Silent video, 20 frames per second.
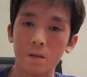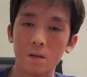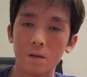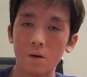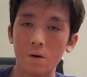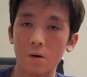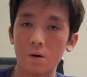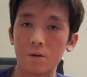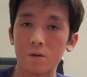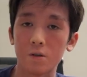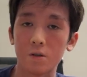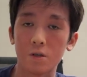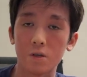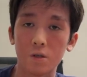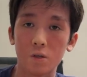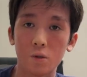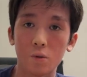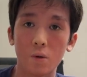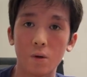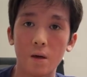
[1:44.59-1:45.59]
the
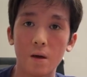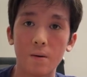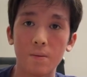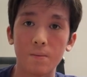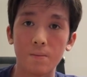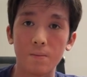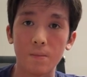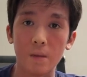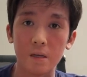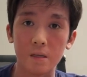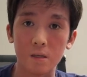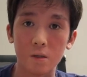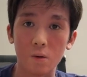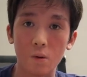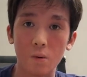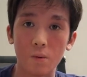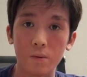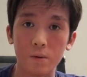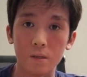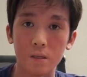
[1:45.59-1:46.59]
conditions will get better
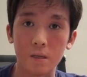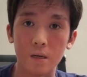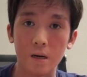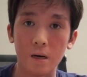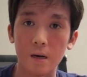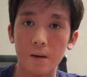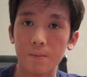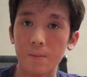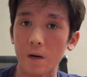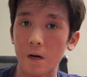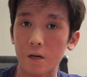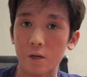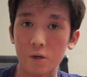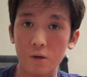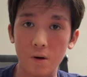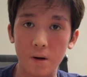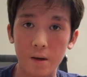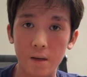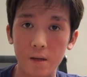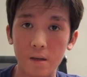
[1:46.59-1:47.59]
over time i
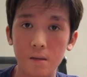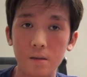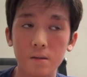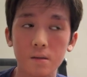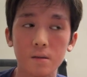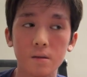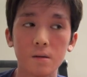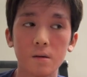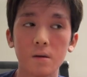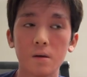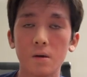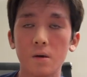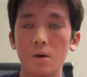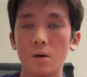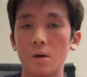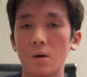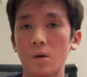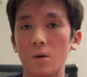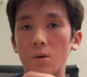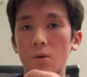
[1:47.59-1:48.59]
try it
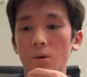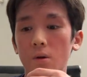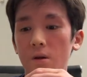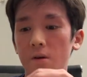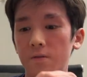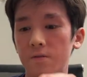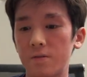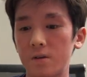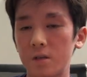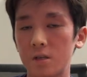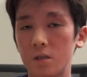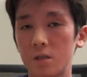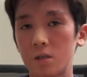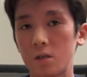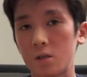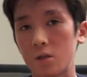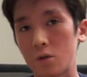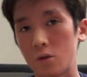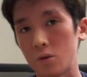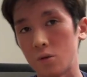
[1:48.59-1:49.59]
when i
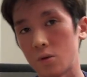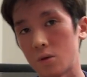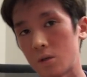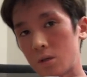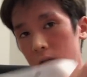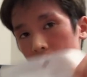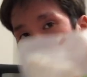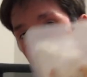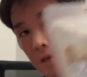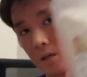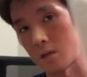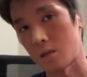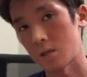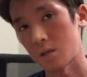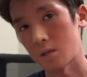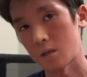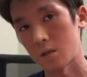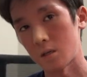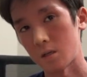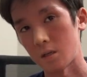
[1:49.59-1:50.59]
first used
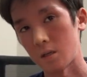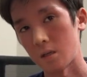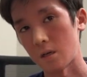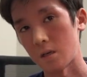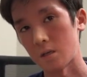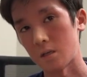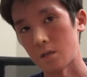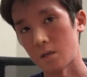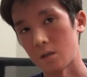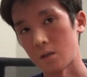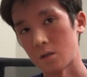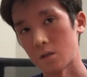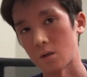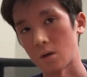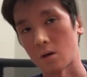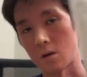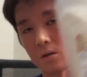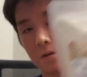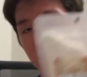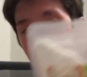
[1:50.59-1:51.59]
this dead sea
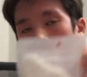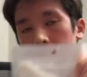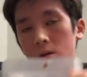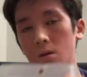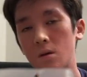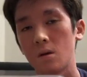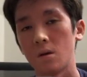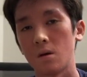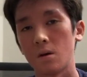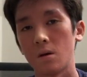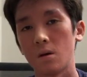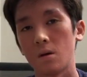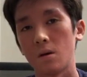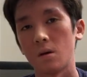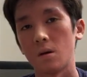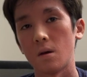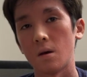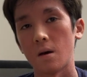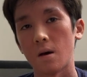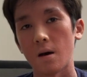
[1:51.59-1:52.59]
salt
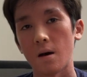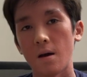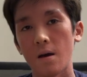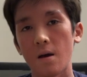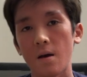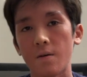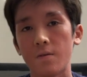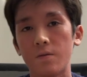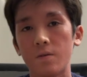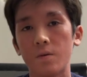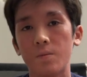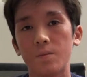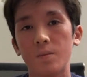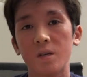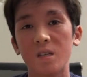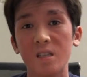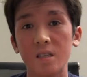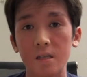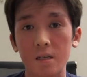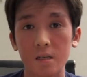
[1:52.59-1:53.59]
i have a
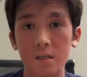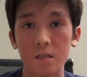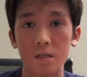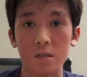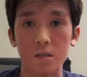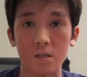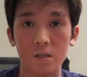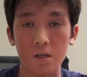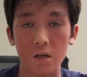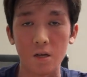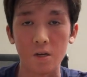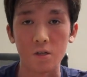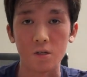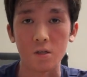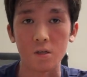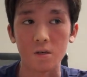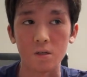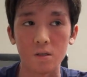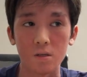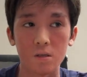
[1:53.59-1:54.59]
burning
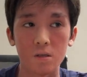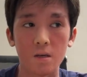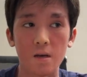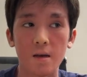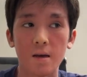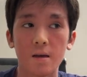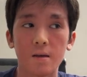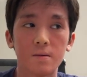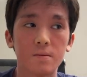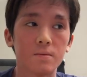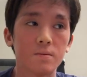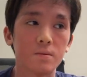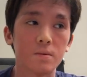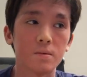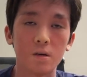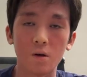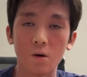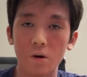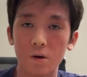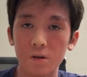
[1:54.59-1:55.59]
sensations and
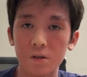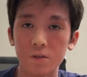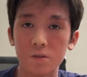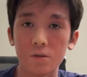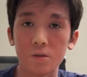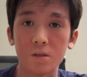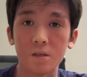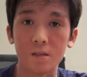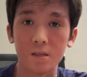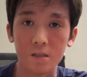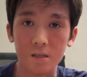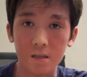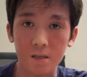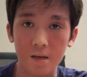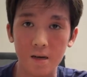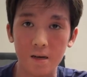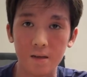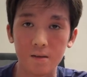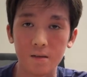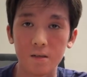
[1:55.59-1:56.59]
according to the
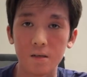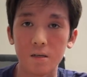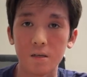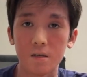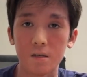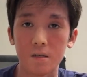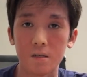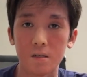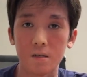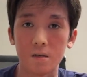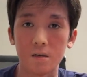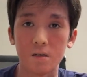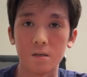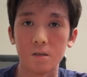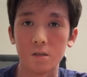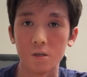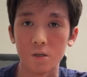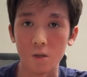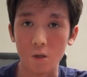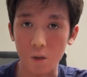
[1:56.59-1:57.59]
internet it
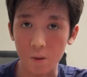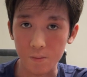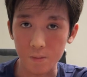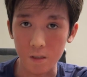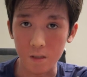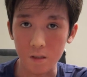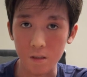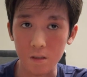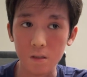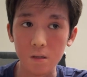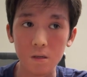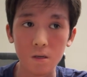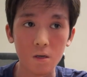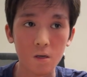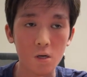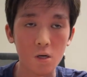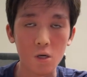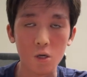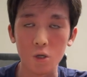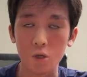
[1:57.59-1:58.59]
is normal
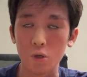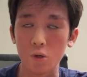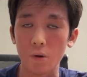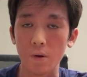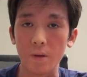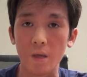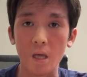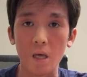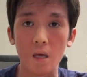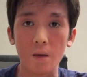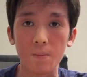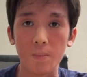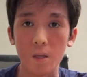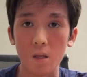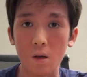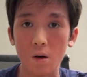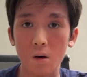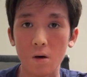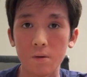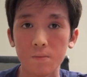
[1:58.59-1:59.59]
so i keep it
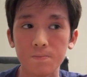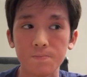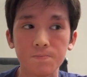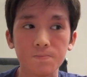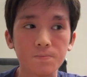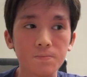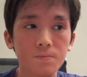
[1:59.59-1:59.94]
on